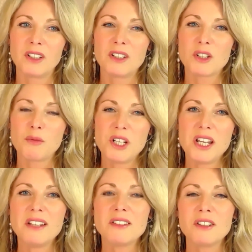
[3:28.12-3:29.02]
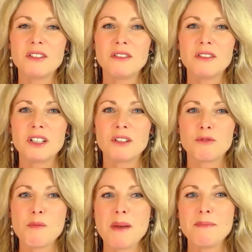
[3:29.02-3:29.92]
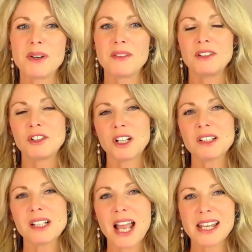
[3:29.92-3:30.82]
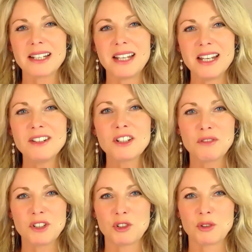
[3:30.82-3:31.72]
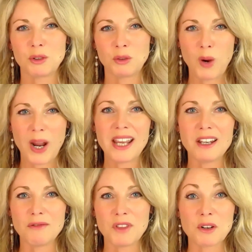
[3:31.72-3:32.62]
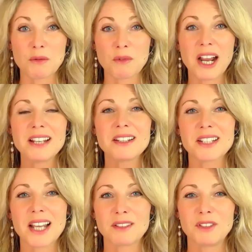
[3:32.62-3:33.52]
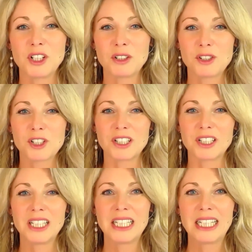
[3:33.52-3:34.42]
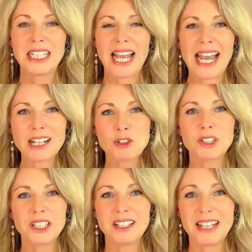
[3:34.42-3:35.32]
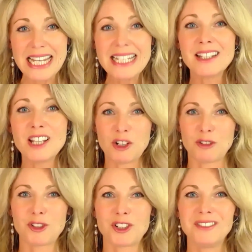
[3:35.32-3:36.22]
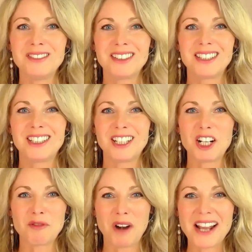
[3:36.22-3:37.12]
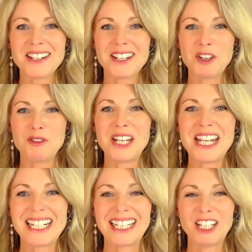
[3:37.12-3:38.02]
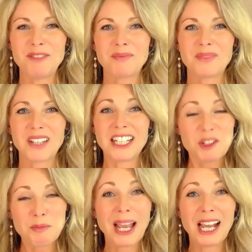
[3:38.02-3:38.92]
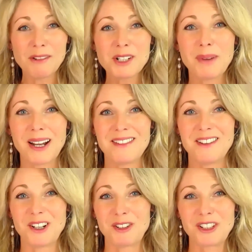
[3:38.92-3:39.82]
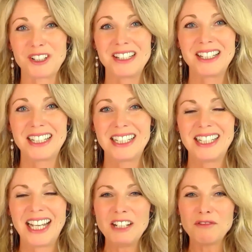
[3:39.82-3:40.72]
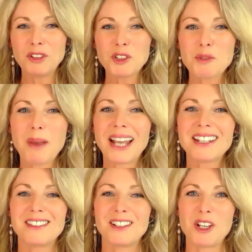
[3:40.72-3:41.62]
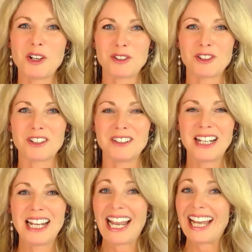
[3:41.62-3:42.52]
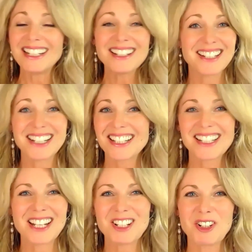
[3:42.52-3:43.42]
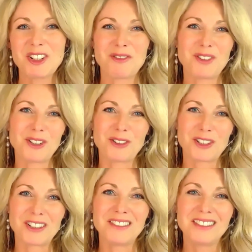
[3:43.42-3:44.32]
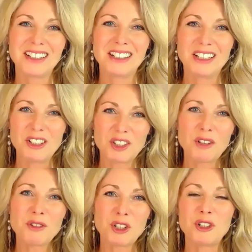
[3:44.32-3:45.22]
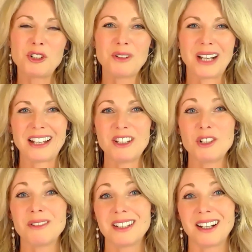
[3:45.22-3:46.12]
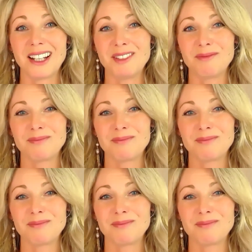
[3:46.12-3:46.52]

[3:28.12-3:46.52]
So we need to remember that just like an individual wave that arises out of the ocean actually is the ocean, arising uniquely, and it's powered by the ocean, and it falls back into the ocean, and it's an extension of the ocean, so too are you and I.